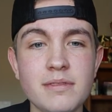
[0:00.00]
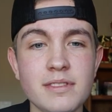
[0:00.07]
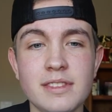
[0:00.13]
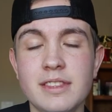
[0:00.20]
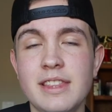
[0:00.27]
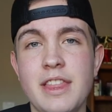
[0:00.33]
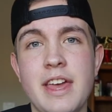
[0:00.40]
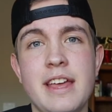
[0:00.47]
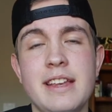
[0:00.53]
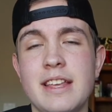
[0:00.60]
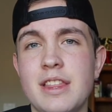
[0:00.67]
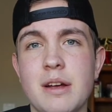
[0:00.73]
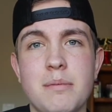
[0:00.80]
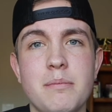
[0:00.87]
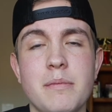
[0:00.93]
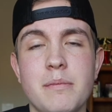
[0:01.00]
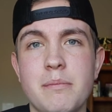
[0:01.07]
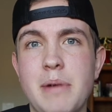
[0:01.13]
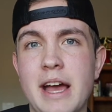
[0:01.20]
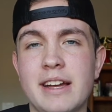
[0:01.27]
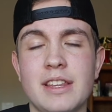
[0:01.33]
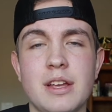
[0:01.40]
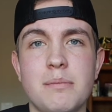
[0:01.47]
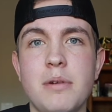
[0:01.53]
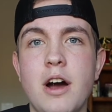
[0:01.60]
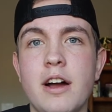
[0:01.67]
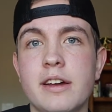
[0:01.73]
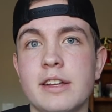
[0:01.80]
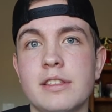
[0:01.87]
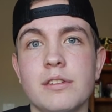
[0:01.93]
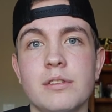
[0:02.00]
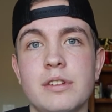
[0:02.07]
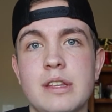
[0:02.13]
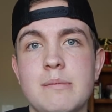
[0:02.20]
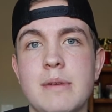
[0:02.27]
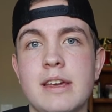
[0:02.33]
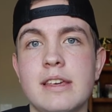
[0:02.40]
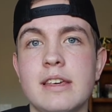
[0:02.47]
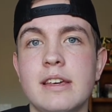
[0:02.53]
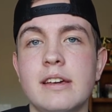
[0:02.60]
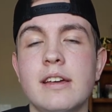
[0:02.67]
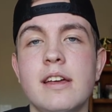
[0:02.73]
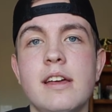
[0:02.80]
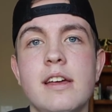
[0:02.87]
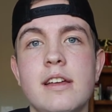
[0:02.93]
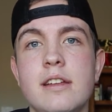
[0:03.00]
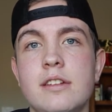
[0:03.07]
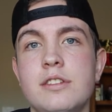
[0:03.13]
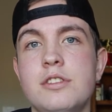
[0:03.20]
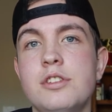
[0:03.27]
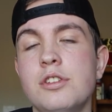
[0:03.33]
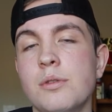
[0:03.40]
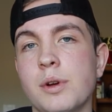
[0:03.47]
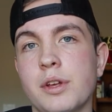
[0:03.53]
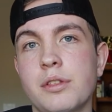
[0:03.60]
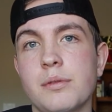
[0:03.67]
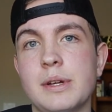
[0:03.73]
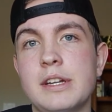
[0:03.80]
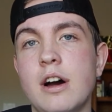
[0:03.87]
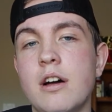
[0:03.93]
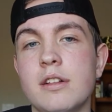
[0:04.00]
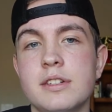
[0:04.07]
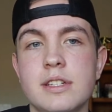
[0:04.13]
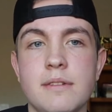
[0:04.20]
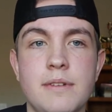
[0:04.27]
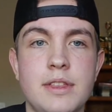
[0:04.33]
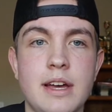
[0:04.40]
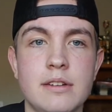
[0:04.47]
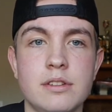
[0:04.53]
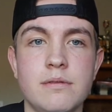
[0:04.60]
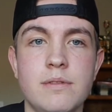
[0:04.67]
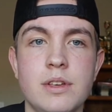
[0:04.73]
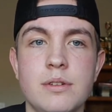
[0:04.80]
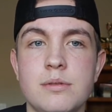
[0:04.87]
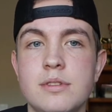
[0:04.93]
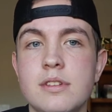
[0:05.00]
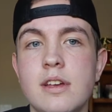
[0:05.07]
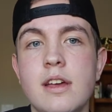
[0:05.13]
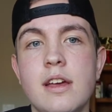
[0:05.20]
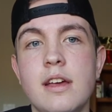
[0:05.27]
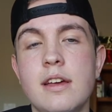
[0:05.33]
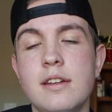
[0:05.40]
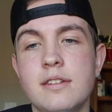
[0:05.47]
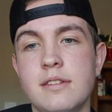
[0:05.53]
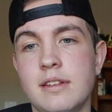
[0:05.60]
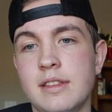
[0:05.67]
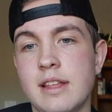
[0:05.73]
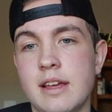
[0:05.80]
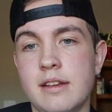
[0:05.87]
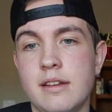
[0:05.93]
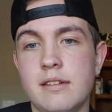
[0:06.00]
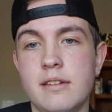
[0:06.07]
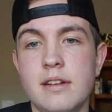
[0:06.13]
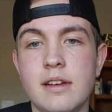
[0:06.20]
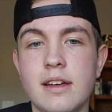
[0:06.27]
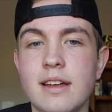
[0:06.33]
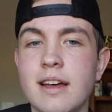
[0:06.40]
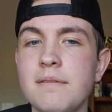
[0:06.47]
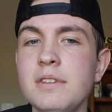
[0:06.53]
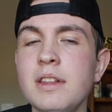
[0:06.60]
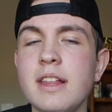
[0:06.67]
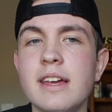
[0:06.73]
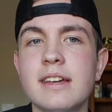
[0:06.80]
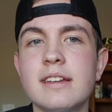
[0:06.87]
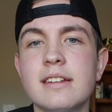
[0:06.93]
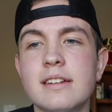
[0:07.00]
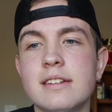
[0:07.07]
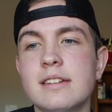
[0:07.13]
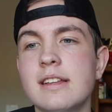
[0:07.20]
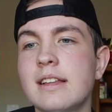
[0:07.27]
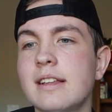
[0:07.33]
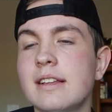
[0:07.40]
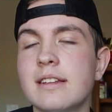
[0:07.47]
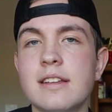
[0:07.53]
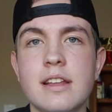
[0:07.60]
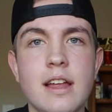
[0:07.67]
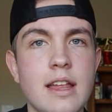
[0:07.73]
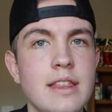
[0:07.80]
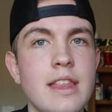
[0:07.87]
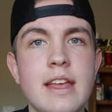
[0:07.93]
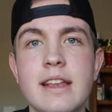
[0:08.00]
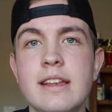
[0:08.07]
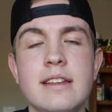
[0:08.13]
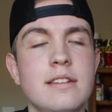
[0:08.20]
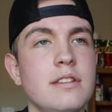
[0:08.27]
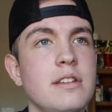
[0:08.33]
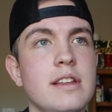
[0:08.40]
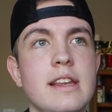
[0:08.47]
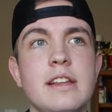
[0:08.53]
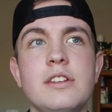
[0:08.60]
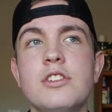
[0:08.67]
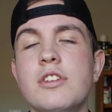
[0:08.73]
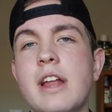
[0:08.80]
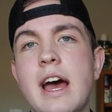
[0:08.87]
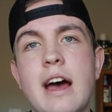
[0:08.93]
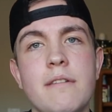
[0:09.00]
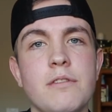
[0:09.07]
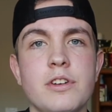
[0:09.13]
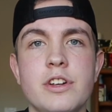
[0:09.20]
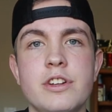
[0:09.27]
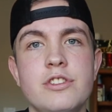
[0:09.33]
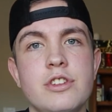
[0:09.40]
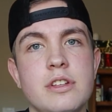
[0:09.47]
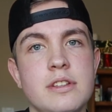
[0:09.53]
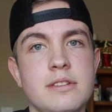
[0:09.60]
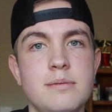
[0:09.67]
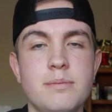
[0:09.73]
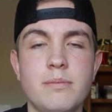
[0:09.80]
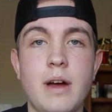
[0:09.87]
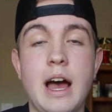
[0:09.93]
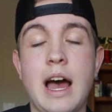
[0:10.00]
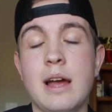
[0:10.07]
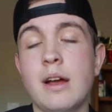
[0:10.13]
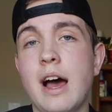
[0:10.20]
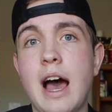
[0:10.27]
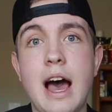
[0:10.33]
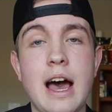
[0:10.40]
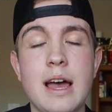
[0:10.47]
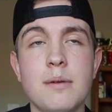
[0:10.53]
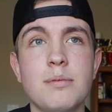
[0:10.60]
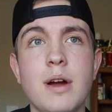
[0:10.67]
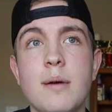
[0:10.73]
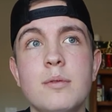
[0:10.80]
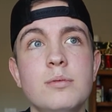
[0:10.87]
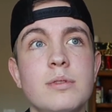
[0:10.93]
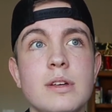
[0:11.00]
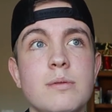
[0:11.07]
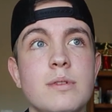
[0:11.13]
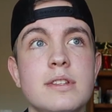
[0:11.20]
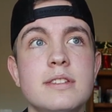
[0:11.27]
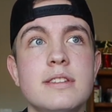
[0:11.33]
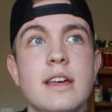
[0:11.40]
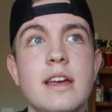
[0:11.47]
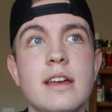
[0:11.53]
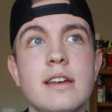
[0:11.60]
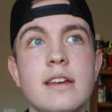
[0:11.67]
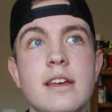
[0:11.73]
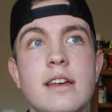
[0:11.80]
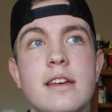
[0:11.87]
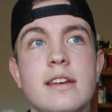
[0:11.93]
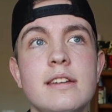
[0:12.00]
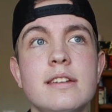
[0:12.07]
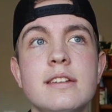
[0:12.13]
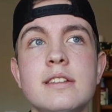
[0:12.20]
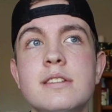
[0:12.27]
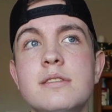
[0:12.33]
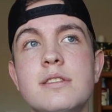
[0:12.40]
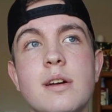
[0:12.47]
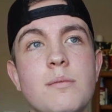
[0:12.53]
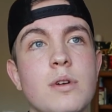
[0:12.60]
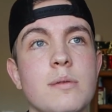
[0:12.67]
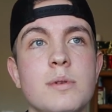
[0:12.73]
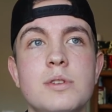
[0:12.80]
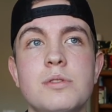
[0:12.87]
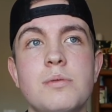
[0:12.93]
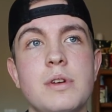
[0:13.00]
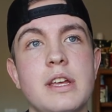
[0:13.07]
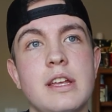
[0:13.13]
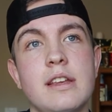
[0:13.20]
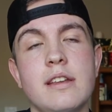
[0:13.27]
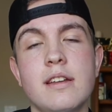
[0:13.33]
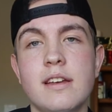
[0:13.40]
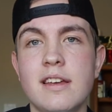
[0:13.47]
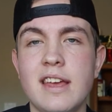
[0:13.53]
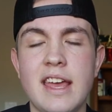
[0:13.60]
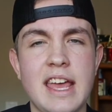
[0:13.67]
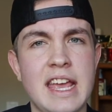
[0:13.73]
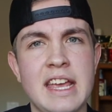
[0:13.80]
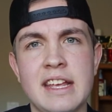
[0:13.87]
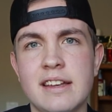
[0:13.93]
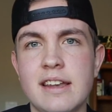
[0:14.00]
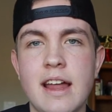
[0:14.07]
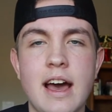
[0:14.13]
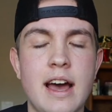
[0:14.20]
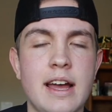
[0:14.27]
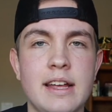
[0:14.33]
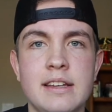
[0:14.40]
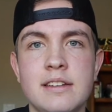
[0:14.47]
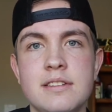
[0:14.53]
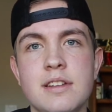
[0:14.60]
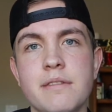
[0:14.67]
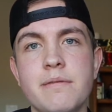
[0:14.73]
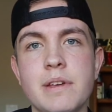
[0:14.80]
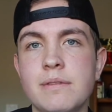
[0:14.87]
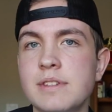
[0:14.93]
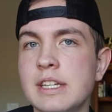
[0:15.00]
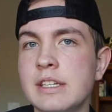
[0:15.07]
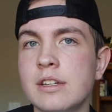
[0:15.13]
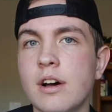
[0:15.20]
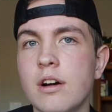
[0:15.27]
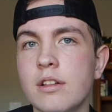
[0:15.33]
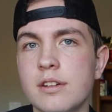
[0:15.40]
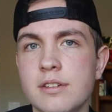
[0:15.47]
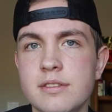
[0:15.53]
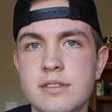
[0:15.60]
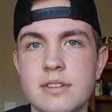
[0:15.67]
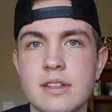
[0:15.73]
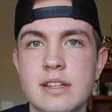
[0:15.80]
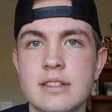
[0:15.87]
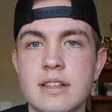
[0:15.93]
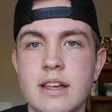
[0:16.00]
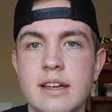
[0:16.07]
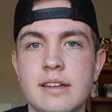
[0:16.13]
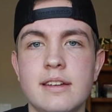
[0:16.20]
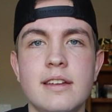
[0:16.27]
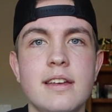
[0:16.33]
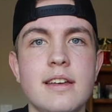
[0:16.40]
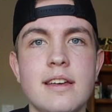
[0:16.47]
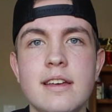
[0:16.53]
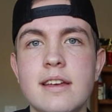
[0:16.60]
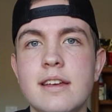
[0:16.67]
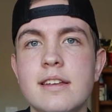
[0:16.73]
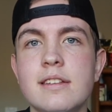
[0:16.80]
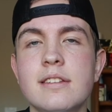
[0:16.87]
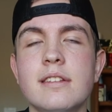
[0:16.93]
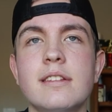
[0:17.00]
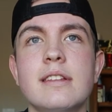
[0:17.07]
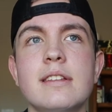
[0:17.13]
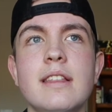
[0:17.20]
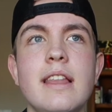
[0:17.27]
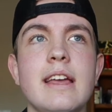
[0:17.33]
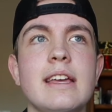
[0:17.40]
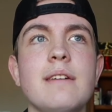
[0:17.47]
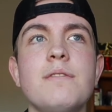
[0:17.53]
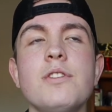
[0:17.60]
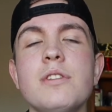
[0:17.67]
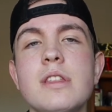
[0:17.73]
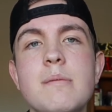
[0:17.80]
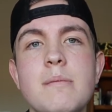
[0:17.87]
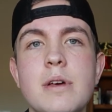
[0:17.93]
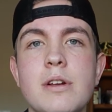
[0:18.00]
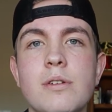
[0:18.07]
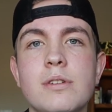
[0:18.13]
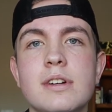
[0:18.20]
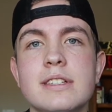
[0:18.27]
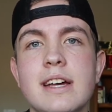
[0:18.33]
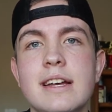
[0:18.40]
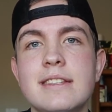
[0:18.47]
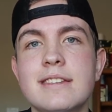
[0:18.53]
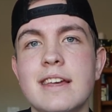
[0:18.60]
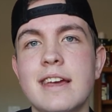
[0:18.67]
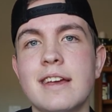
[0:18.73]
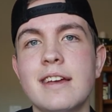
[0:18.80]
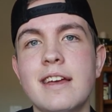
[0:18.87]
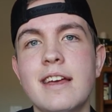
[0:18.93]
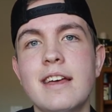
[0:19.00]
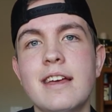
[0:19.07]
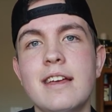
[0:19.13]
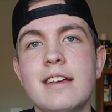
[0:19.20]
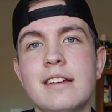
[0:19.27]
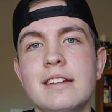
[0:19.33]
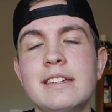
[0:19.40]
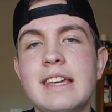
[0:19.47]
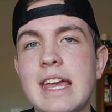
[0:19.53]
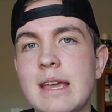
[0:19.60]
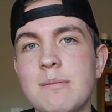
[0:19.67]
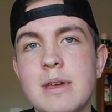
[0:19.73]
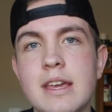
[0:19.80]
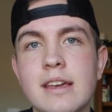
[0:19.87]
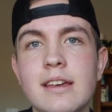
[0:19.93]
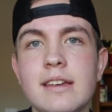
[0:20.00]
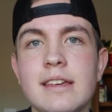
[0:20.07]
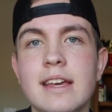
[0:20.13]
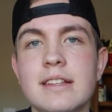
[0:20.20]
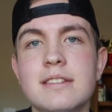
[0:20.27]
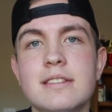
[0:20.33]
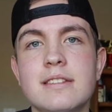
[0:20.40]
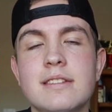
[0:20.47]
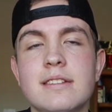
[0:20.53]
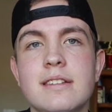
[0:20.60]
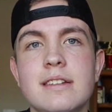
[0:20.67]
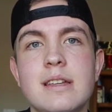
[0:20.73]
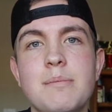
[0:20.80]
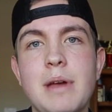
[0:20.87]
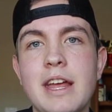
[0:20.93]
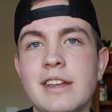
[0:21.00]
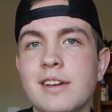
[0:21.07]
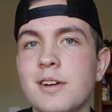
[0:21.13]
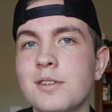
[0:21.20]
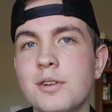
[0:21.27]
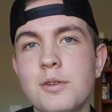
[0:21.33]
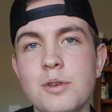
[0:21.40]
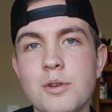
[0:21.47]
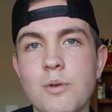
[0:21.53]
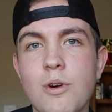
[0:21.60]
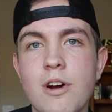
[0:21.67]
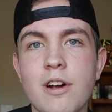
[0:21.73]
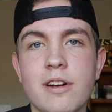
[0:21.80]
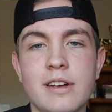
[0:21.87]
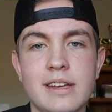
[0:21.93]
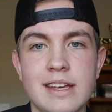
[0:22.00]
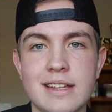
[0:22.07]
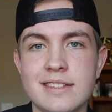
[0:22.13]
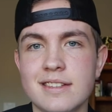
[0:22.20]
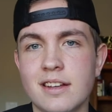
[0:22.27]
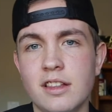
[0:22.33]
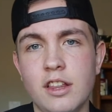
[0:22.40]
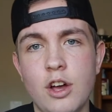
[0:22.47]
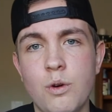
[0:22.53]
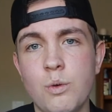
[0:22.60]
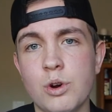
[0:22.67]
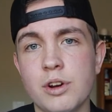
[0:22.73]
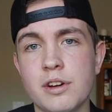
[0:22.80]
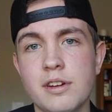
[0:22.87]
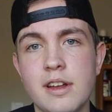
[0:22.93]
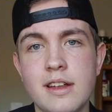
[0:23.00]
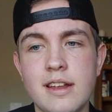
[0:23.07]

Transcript: then in their back in their pocket they're only making $2 or $3 every 1,000 views. And then I feel like, and then the good average is, I probably would say, is somewhere between $8, $9 to $15 is like if you're in the middle, because I'd say gaming gets, depending on who you are, gets a lower